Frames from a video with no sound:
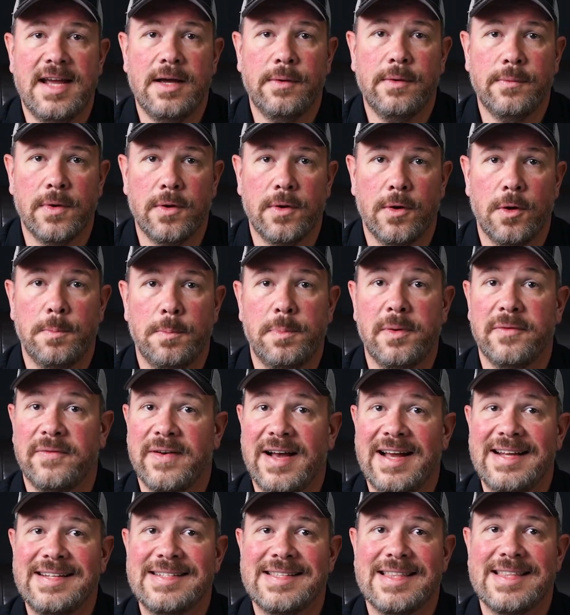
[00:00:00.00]
rotor
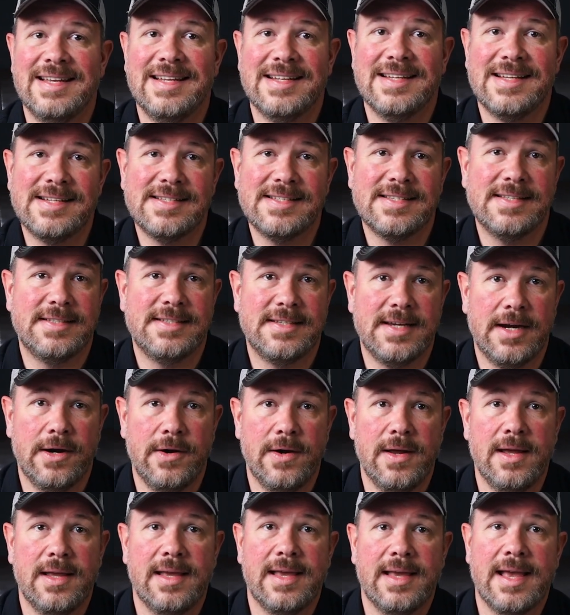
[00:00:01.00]
provides the
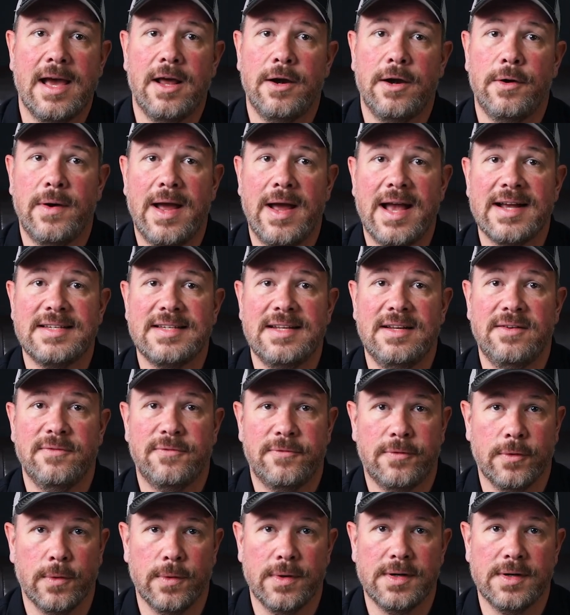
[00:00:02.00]
necessary counteracting
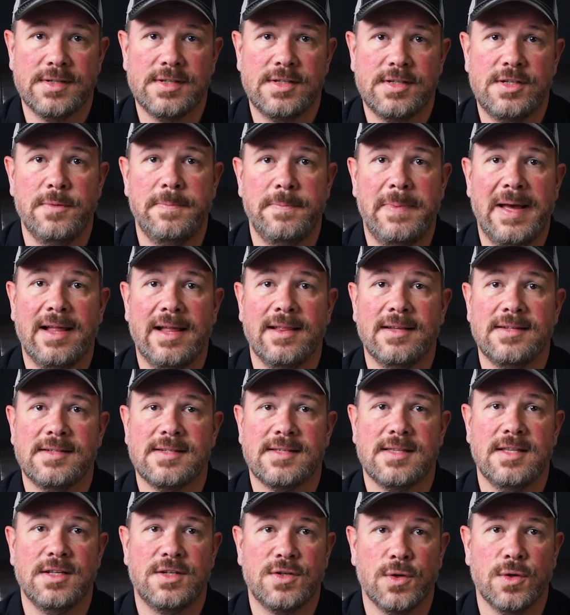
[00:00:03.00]
force to balance
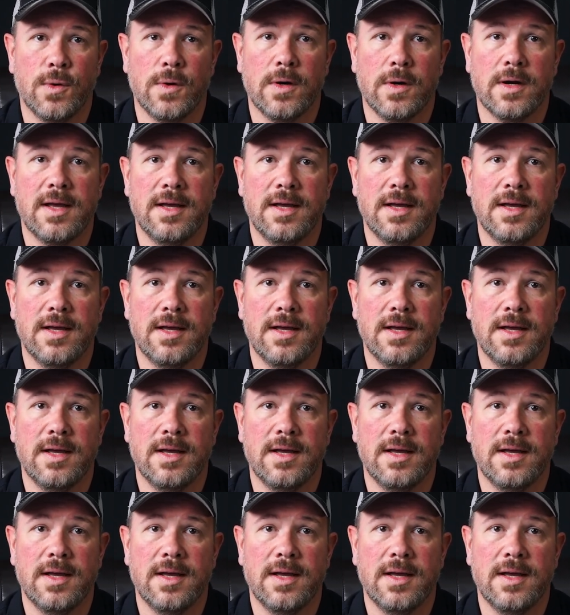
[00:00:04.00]
the torque